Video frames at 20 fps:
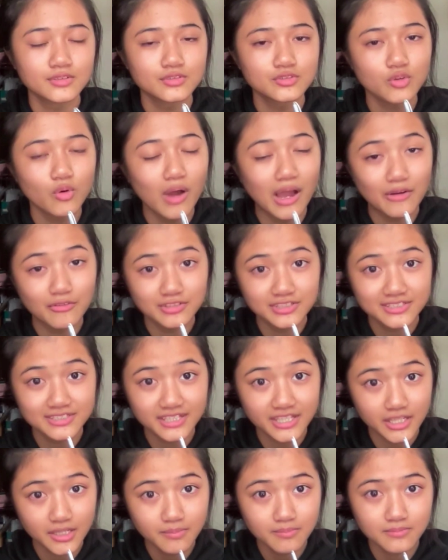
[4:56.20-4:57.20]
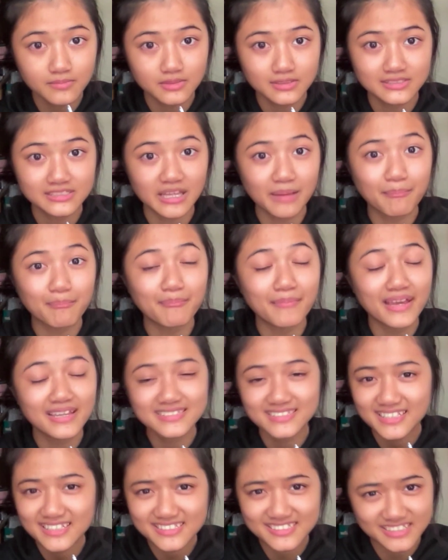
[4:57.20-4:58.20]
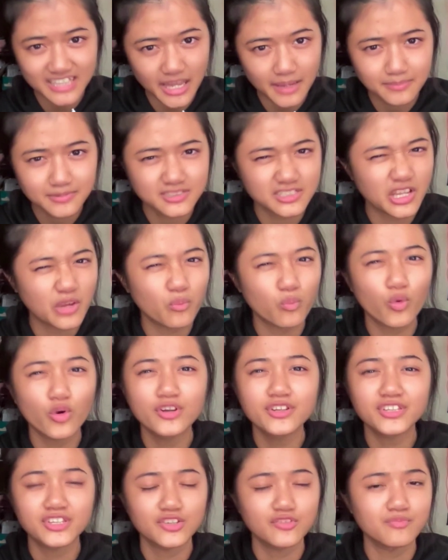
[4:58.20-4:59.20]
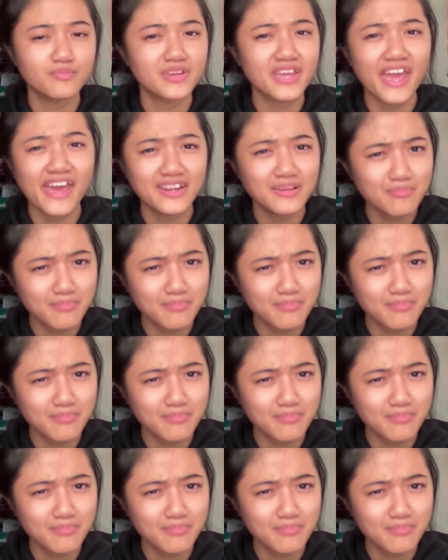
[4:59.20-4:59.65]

So I will skip some basic steps that won't give me any